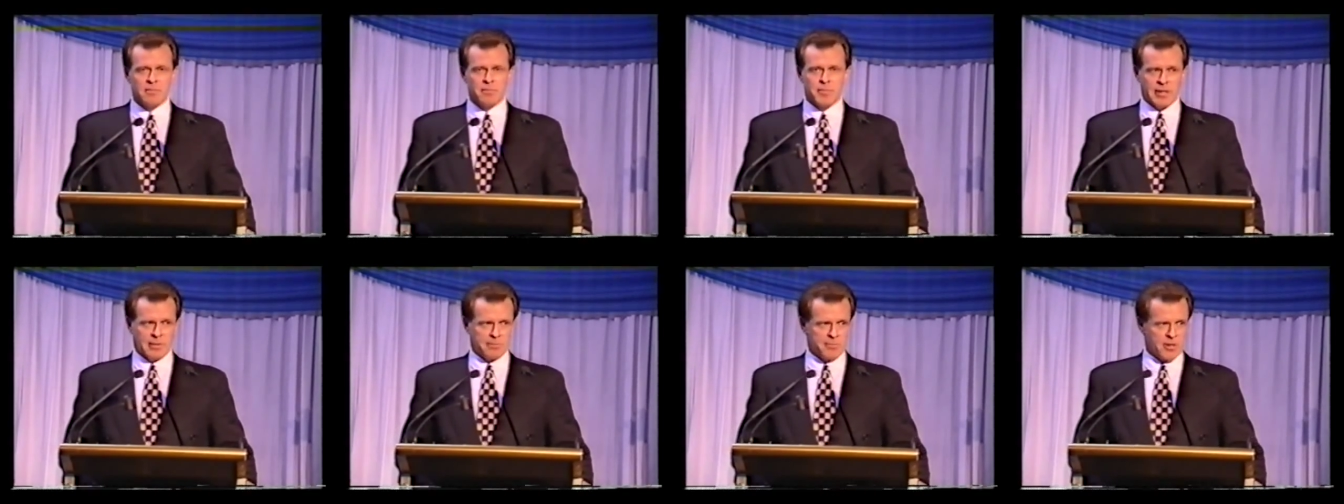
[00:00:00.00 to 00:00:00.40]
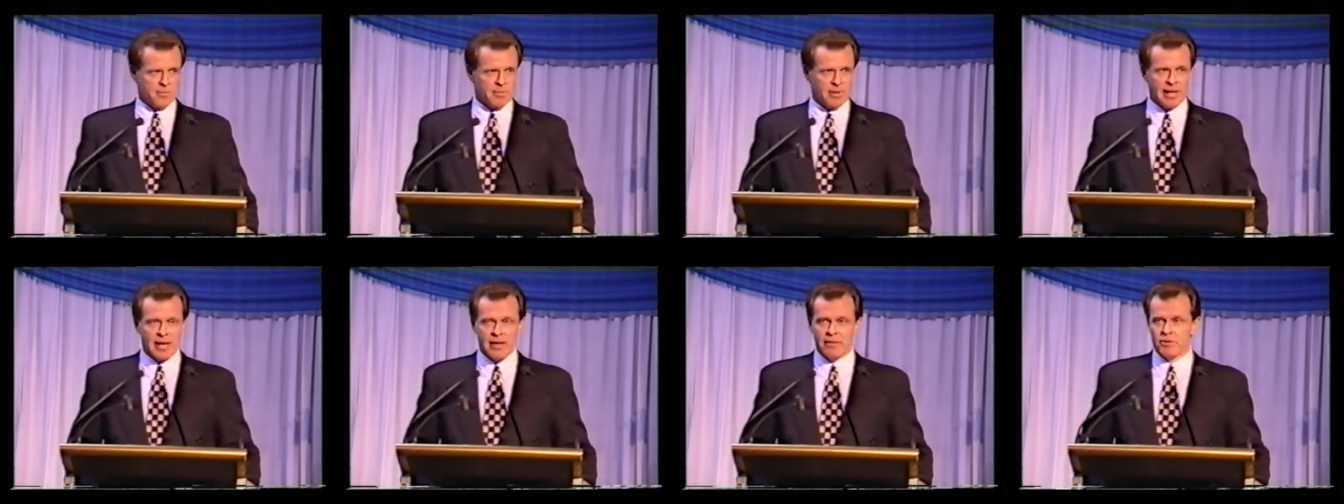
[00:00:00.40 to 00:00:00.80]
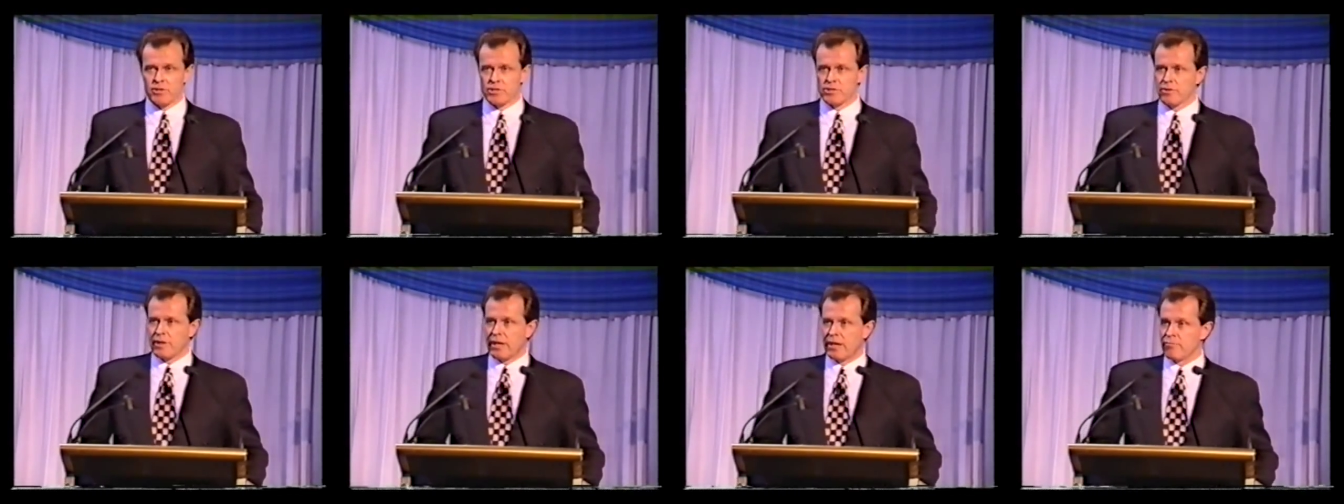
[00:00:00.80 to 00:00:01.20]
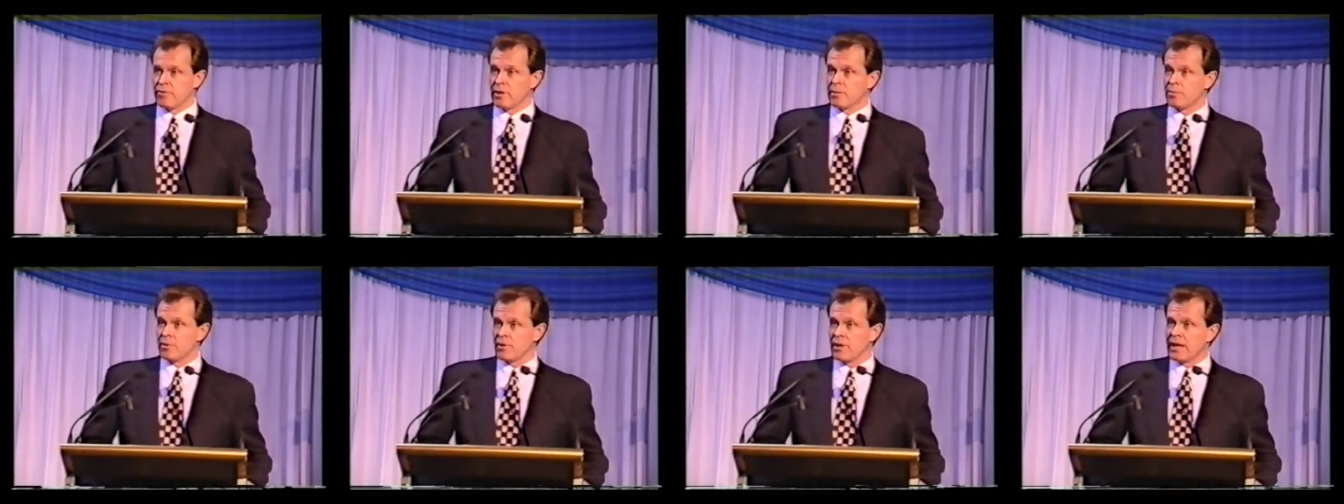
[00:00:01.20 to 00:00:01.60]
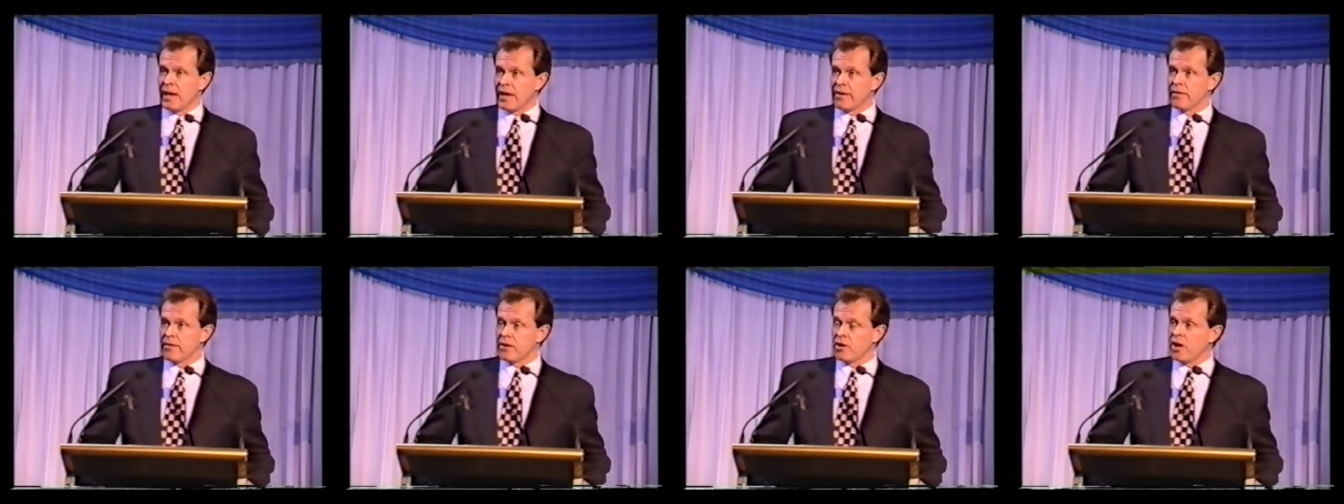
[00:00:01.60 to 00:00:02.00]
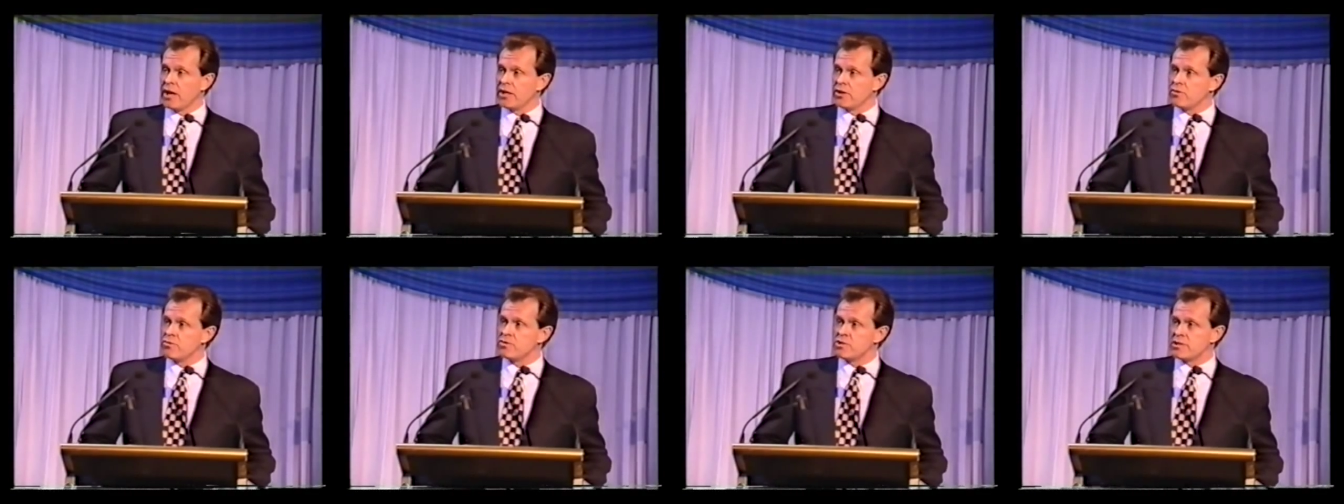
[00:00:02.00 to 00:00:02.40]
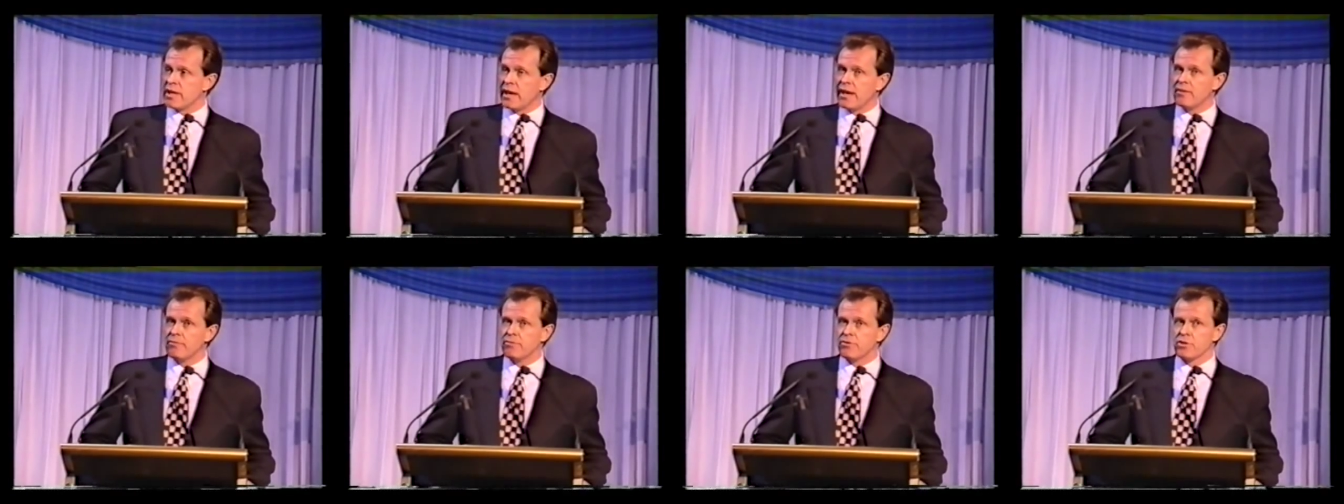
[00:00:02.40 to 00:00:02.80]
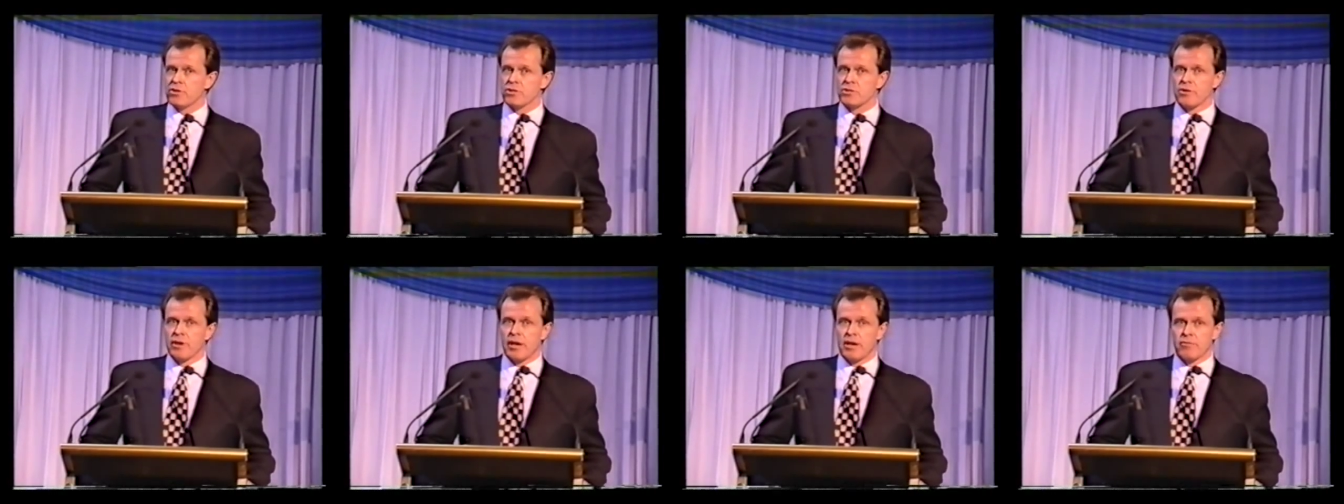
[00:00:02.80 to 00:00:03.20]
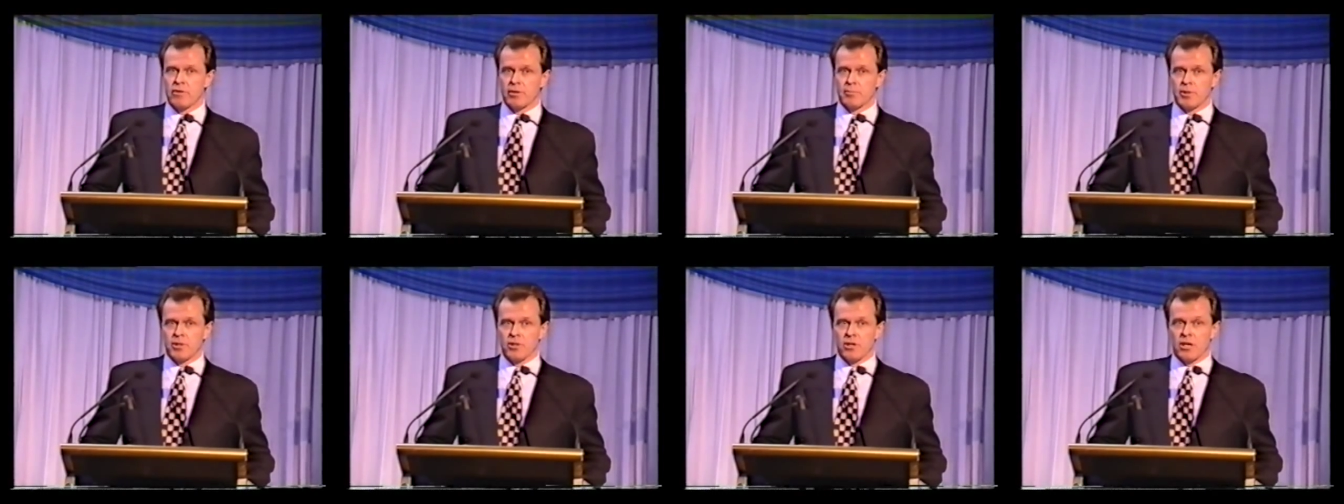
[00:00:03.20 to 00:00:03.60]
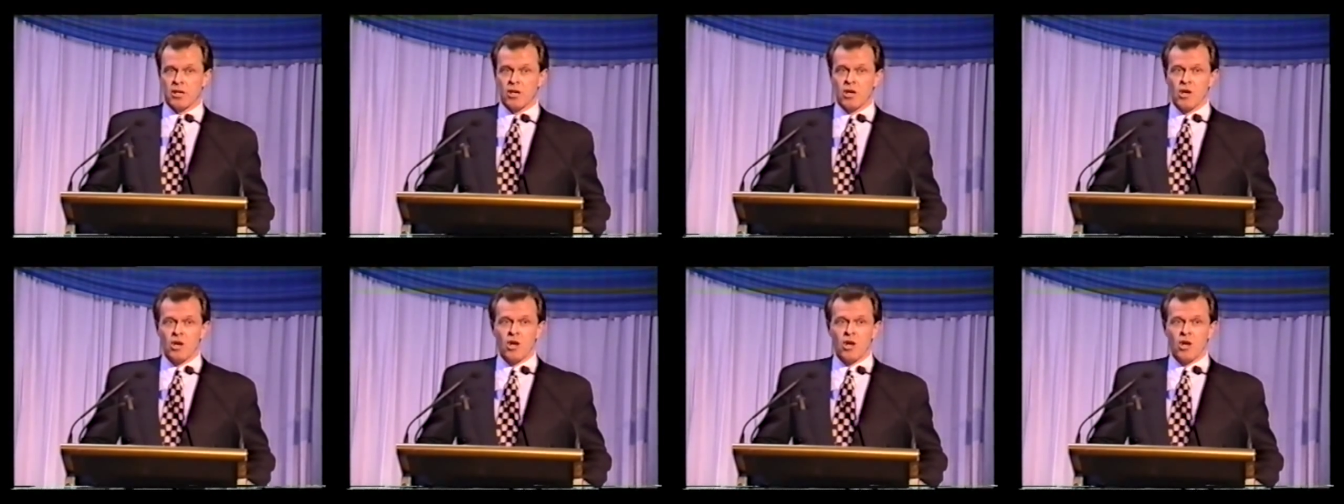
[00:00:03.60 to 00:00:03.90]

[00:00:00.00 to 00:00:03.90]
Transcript: pick people out of the Australian Rugby League other than I do stand for the Australian Rugby League.